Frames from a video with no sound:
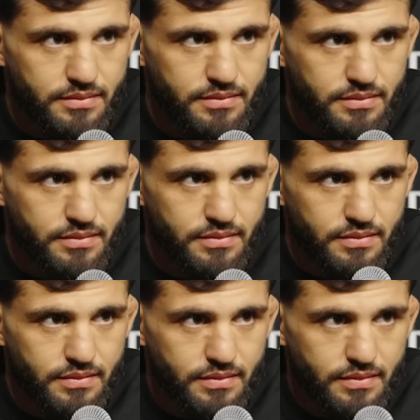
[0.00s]

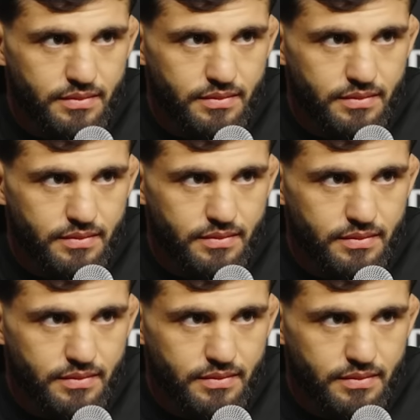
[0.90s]

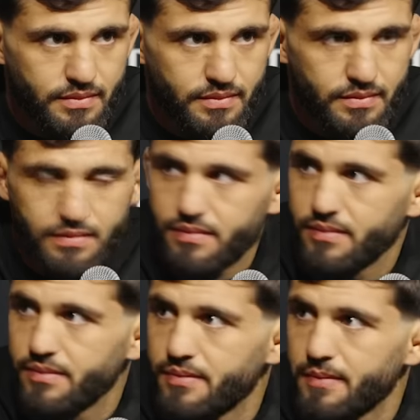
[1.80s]

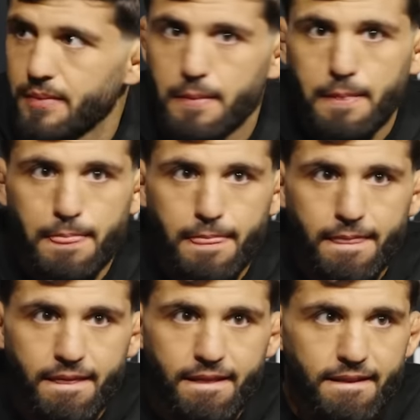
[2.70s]

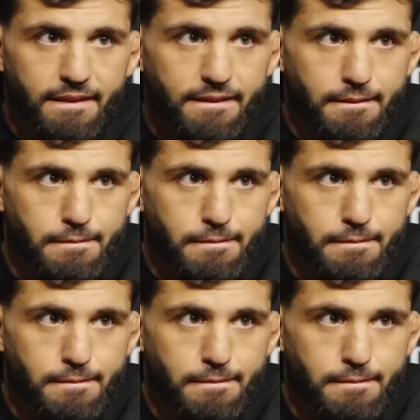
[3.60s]
(silence)